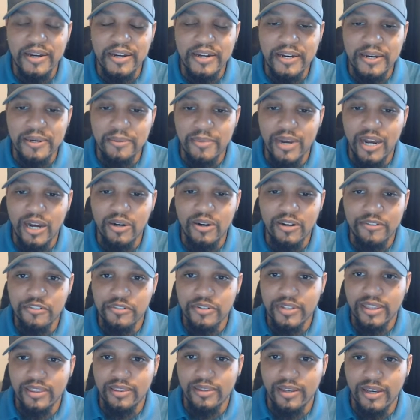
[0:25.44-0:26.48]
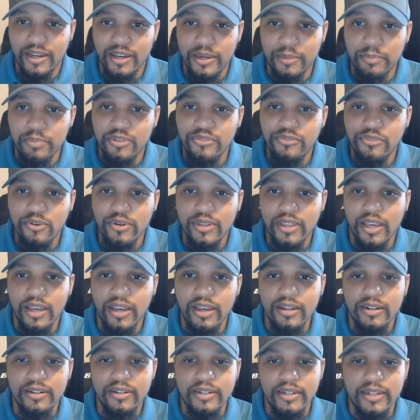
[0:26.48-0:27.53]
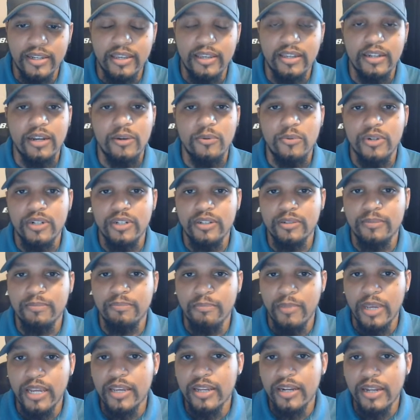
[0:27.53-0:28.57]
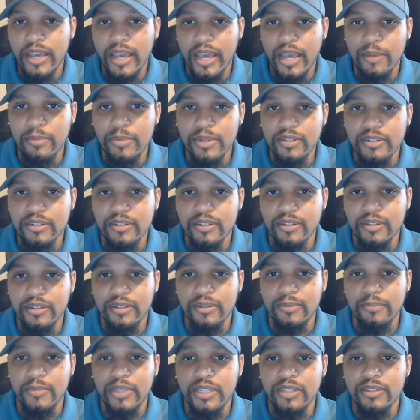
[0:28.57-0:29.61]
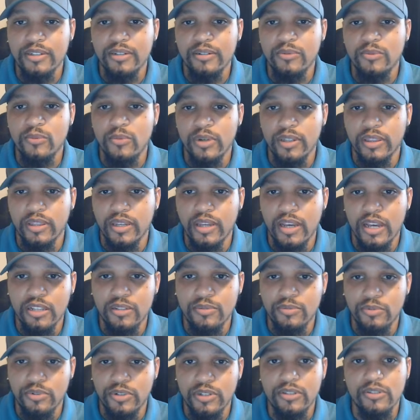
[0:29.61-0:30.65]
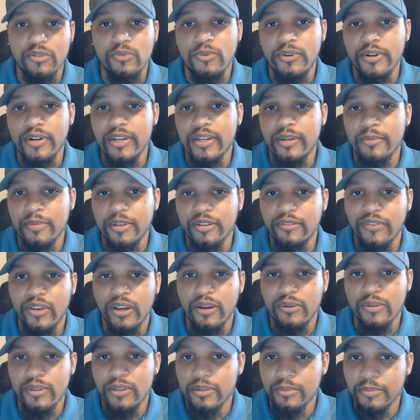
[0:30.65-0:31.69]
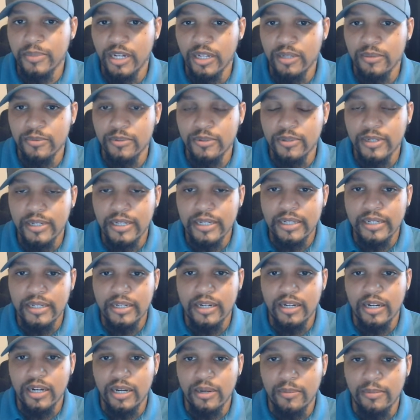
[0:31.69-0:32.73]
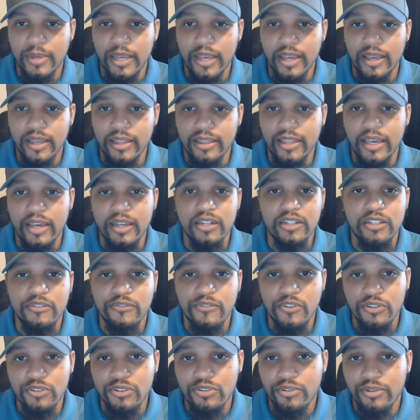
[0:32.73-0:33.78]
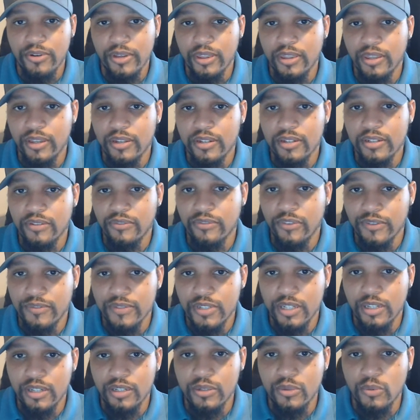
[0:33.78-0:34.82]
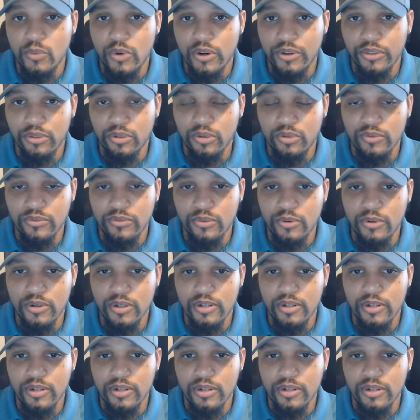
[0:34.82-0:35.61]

However, before that, again, I want to make it a habit to mention what the gospel is or where it can be found in the Bible, and that is 1 Corinthians 15, 1 through 4.